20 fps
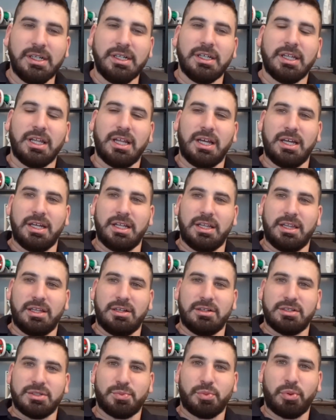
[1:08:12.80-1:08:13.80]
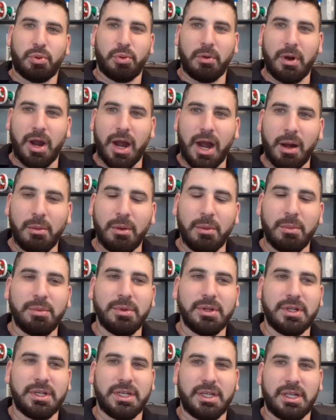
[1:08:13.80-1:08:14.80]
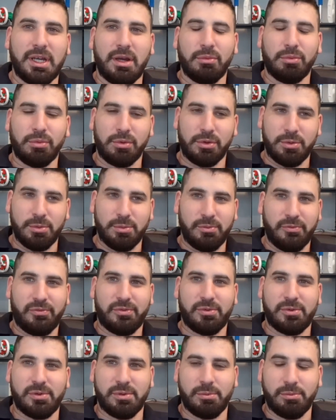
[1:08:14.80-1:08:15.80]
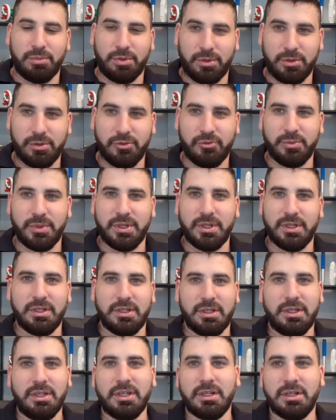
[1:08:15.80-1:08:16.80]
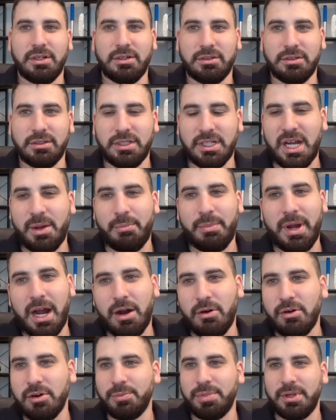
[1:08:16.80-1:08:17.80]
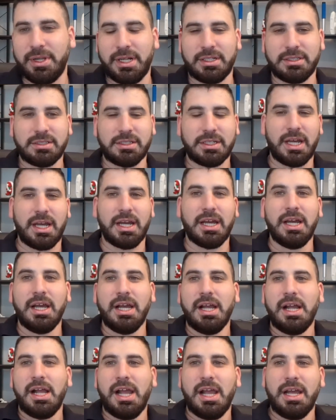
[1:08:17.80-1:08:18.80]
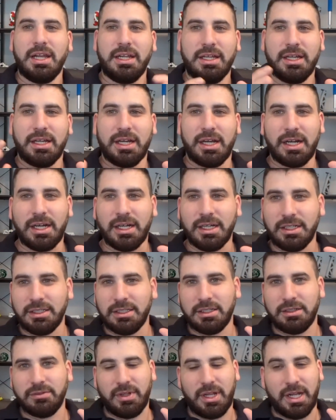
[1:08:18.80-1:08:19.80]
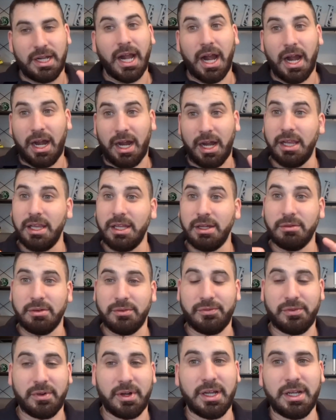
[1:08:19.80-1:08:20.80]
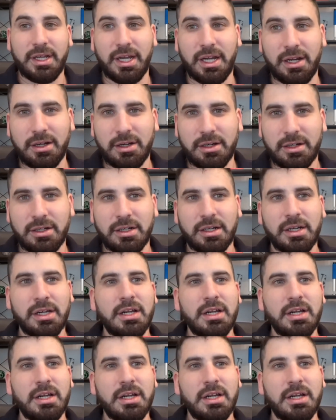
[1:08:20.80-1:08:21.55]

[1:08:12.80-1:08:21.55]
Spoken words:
like there's probably a room for improvement. Look at power plants, look at any kind of like highly refined air.